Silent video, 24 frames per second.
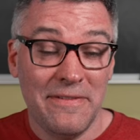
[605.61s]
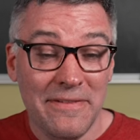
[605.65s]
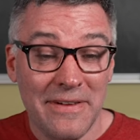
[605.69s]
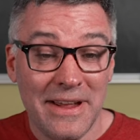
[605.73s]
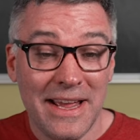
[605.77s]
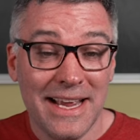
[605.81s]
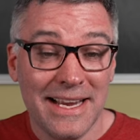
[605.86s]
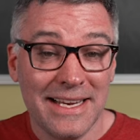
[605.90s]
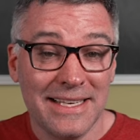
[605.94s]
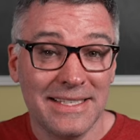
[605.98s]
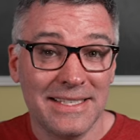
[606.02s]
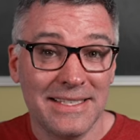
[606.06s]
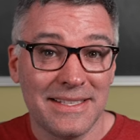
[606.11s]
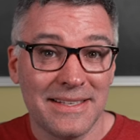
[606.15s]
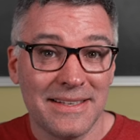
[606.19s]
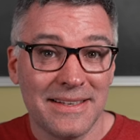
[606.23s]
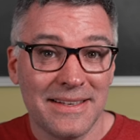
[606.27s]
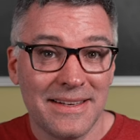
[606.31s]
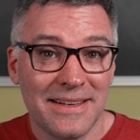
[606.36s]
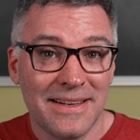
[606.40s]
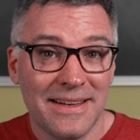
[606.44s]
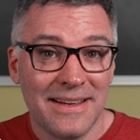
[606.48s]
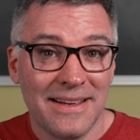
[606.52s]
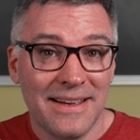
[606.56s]
effects,
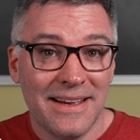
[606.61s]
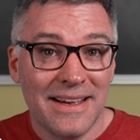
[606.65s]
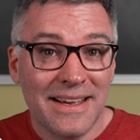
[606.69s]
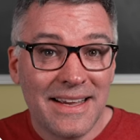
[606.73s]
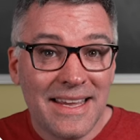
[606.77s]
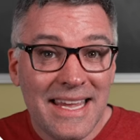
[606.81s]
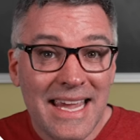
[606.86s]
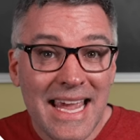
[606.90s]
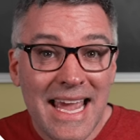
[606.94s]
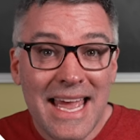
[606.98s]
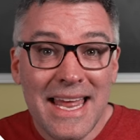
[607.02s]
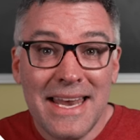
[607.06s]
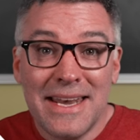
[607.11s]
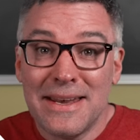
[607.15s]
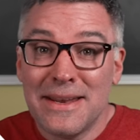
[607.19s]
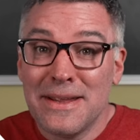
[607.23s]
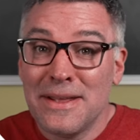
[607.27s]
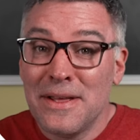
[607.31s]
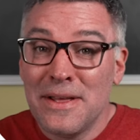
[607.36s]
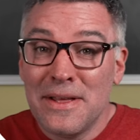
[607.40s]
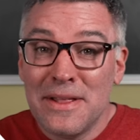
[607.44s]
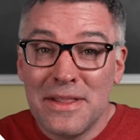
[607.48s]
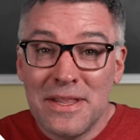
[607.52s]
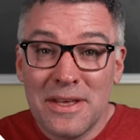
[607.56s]
again,
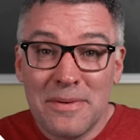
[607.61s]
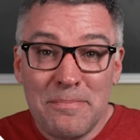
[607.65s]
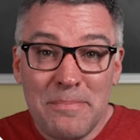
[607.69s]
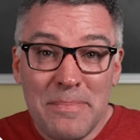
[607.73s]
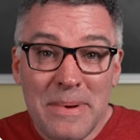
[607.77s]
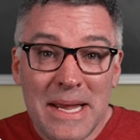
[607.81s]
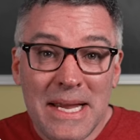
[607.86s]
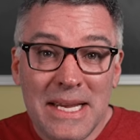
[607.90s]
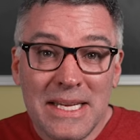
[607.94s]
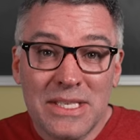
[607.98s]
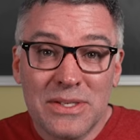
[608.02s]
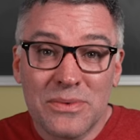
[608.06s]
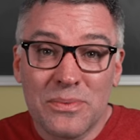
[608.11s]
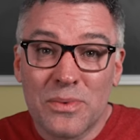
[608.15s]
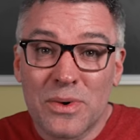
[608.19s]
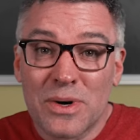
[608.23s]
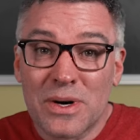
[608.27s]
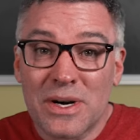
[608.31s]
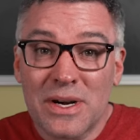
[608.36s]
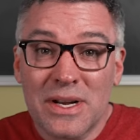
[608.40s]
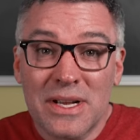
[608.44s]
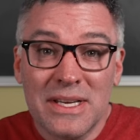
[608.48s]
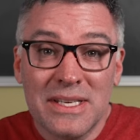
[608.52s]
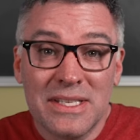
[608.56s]
the base
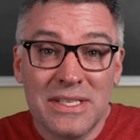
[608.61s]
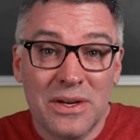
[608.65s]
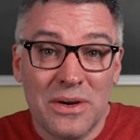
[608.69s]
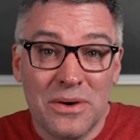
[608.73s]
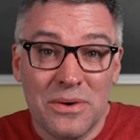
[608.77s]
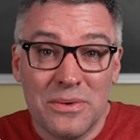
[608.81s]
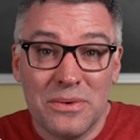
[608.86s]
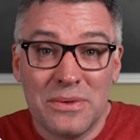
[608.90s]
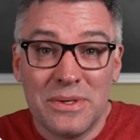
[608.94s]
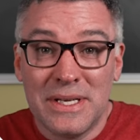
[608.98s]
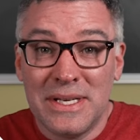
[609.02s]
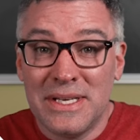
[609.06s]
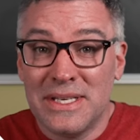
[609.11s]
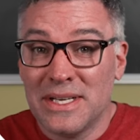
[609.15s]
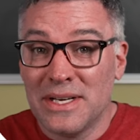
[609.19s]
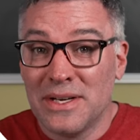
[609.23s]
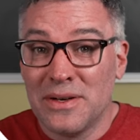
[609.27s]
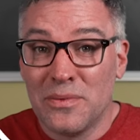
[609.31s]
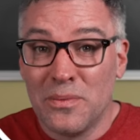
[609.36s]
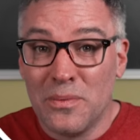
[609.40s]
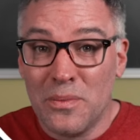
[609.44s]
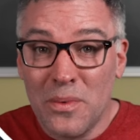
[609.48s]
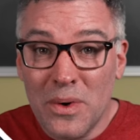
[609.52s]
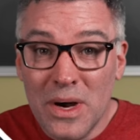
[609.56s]
work is only
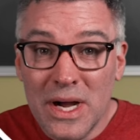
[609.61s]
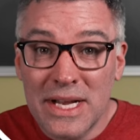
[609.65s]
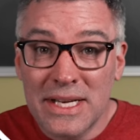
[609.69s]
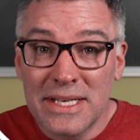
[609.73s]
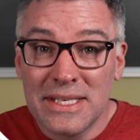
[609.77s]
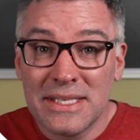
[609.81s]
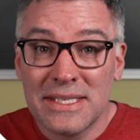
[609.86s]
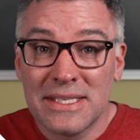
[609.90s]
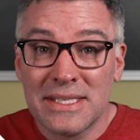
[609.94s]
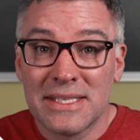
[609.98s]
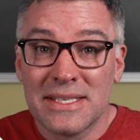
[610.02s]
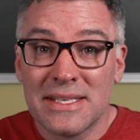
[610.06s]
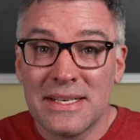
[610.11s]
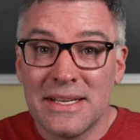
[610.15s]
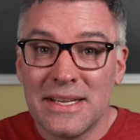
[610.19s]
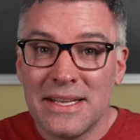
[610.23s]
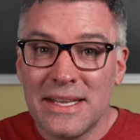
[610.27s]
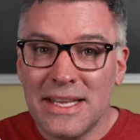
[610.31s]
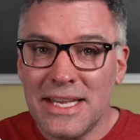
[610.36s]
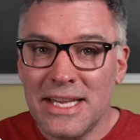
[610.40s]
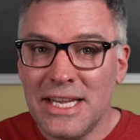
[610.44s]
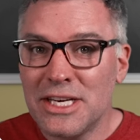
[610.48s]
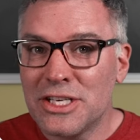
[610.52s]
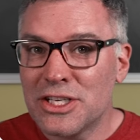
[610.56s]
done once.
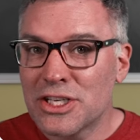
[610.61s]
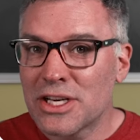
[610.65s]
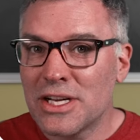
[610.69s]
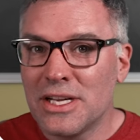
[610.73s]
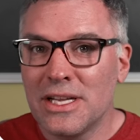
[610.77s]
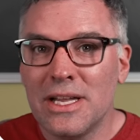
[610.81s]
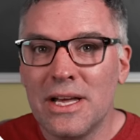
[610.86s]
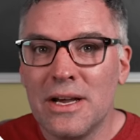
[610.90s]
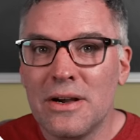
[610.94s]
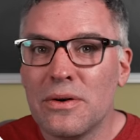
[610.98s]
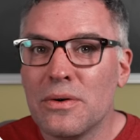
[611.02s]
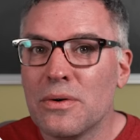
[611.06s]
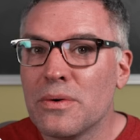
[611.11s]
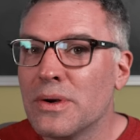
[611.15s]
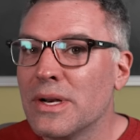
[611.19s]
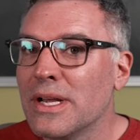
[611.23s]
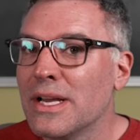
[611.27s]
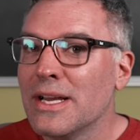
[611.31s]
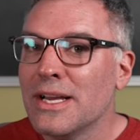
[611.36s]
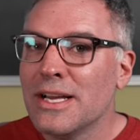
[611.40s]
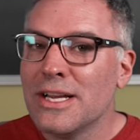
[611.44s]
Each clone